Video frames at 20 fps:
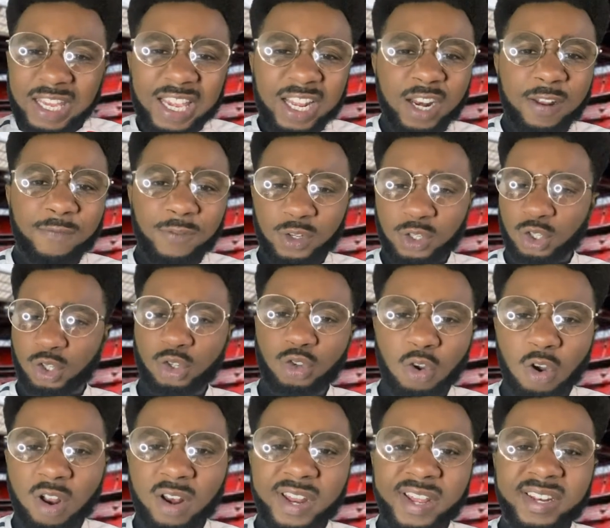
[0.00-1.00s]
England vs
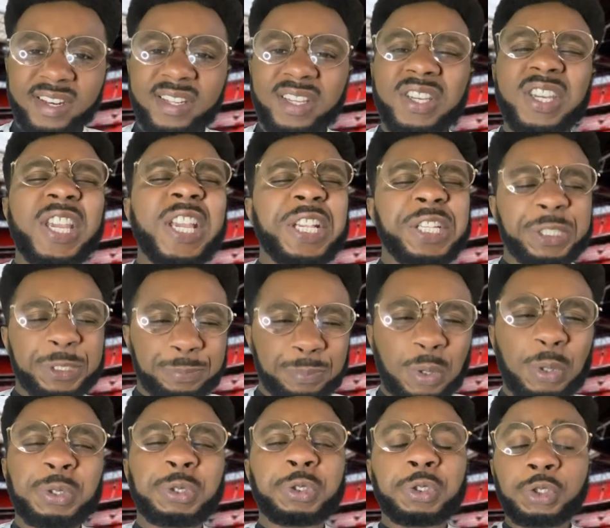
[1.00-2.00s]
Scotland is
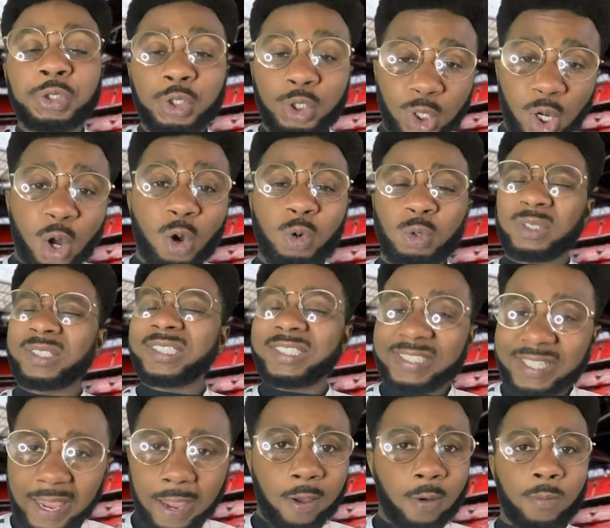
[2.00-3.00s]
supposed to go
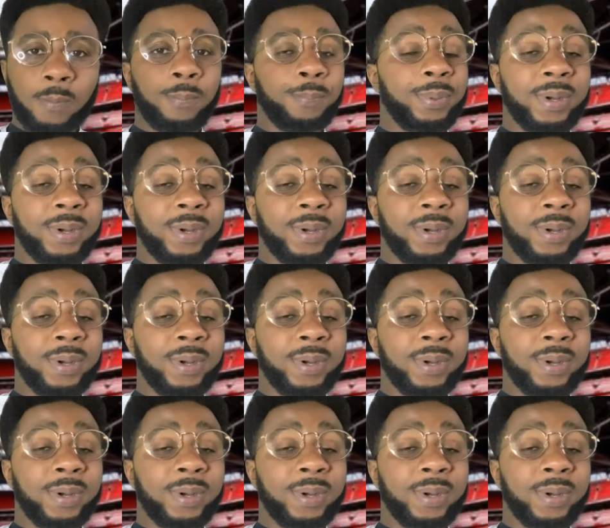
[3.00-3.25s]
down,